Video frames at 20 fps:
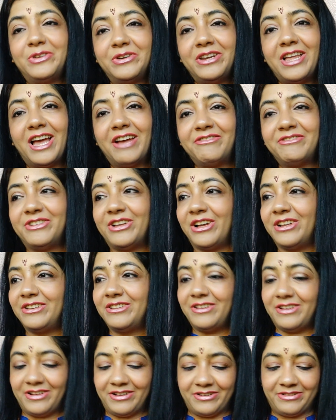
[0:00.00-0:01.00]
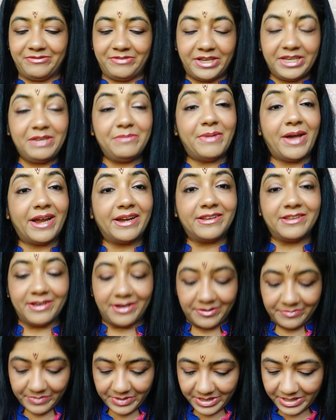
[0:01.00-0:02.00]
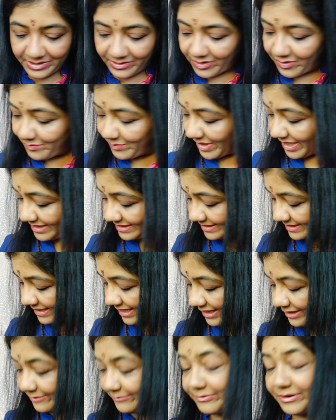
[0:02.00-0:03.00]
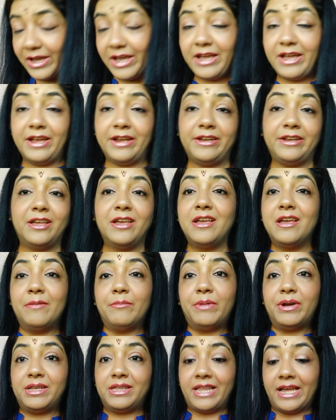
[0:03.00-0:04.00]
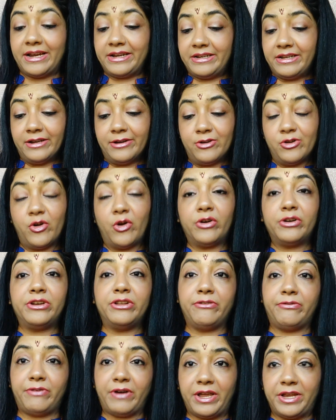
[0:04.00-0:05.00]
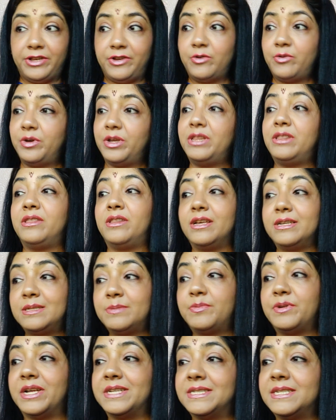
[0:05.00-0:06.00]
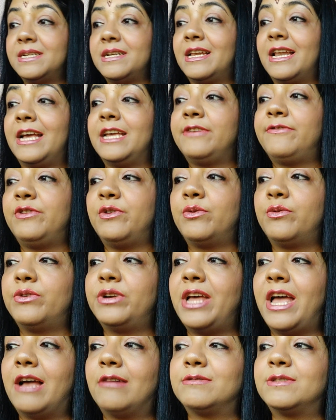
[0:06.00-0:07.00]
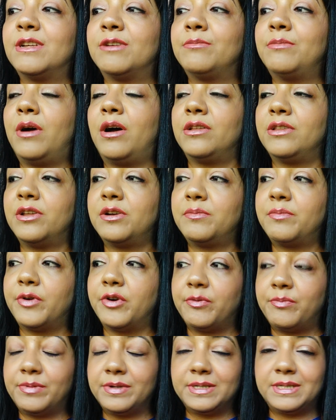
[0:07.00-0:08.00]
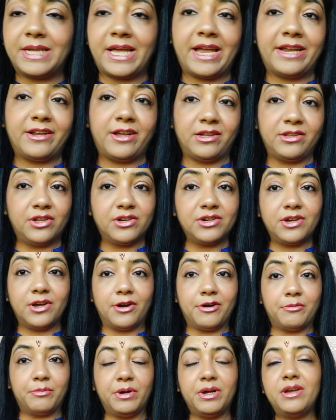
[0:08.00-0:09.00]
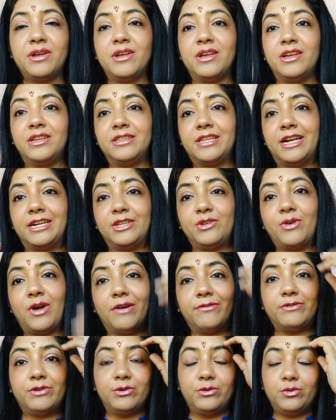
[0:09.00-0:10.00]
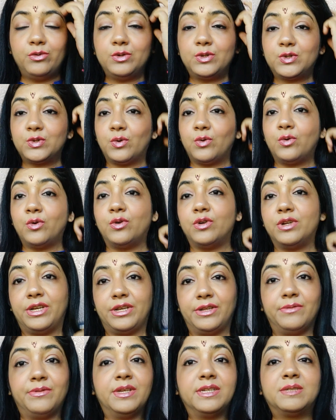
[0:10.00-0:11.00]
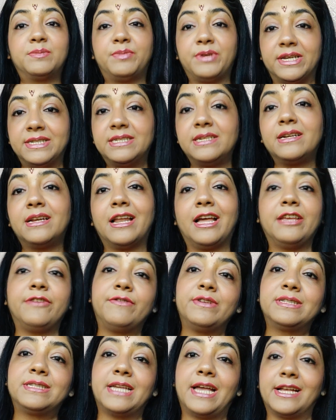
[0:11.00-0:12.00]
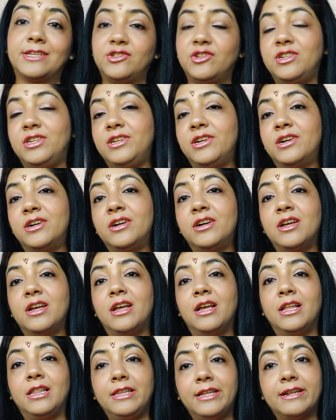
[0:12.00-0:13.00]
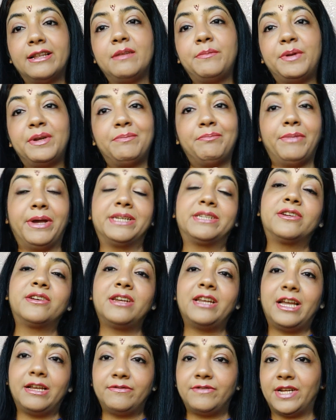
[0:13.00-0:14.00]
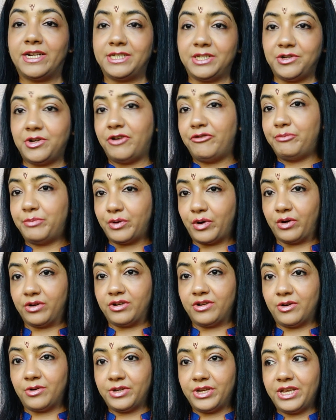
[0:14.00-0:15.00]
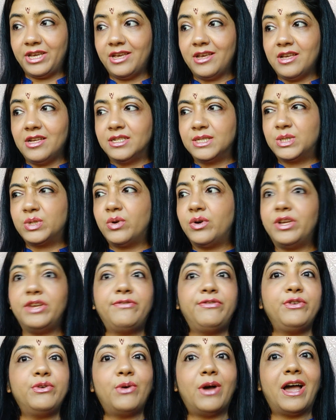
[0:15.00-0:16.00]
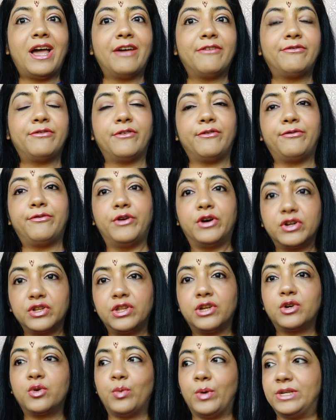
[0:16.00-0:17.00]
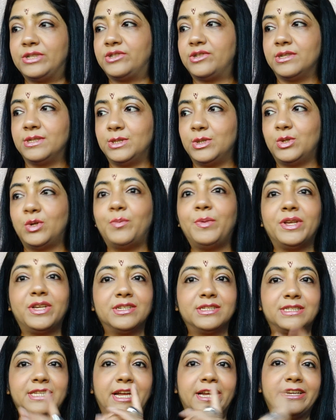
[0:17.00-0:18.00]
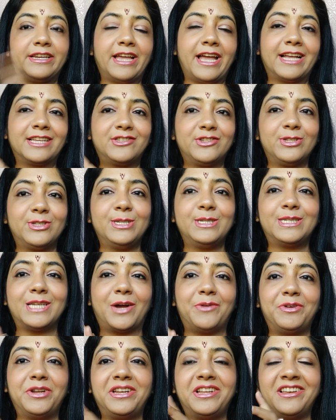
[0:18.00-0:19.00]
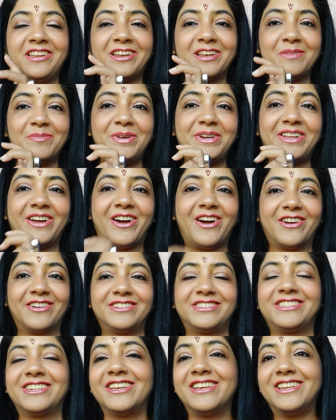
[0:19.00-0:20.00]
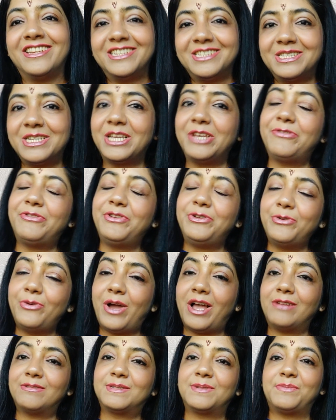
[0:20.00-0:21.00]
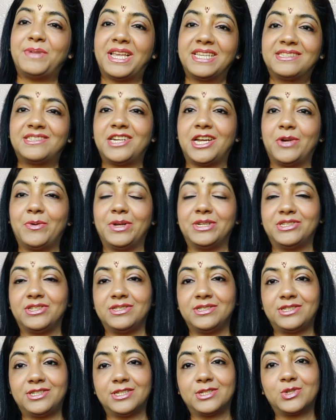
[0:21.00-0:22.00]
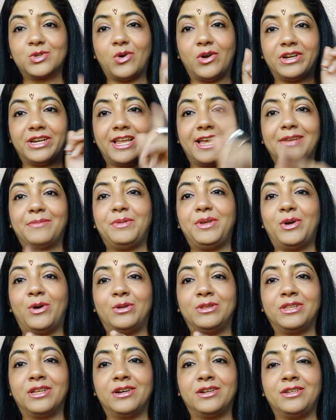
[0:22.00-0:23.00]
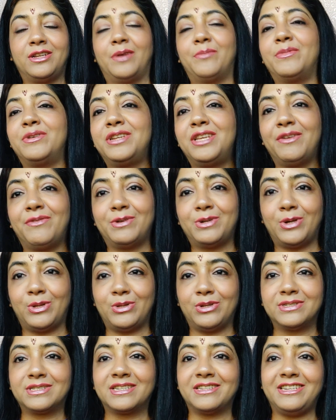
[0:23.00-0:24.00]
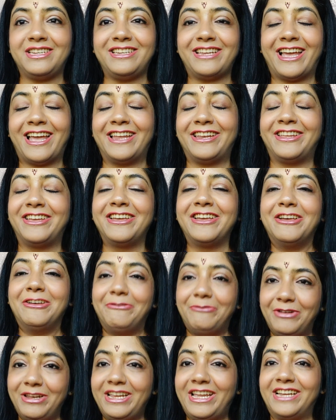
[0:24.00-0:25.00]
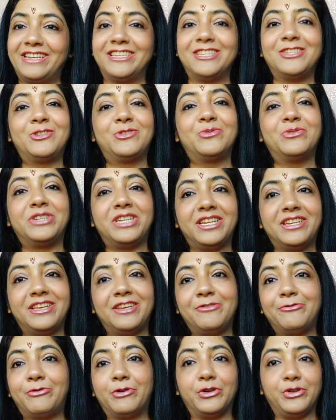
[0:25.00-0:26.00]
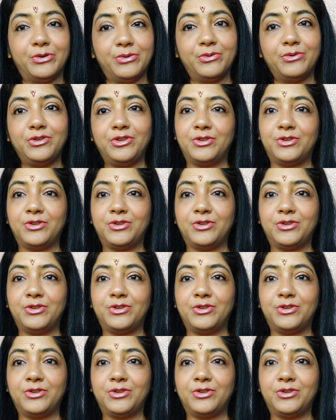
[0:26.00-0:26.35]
could have done a very bad karma in your past life, but that did not define you. In this present life, you could have some other purpose and other karma that you have to do. So this present life is actually a little bit better life that you have brought. Okay, so if you have further questions, because that actually sounded a little bit harsh, so if you have some extra questions, just contact me on the number given on the screen, and we'll get into reading for you,